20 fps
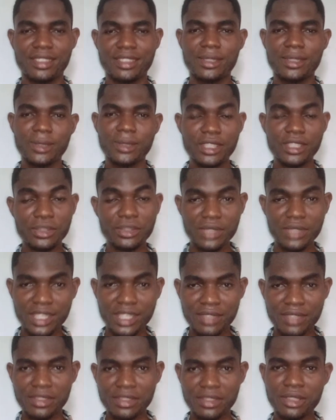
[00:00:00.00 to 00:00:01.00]
So in
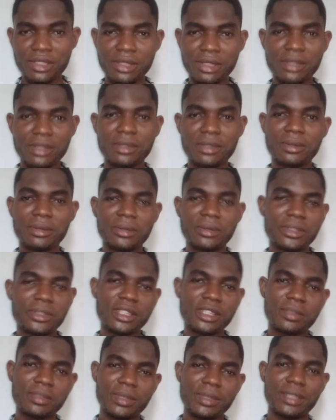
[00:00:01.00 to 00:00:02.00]
today's video, we'll
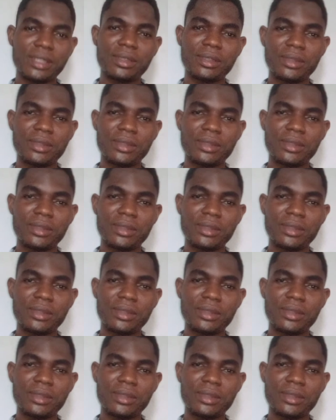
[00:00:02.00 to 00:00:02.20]
just be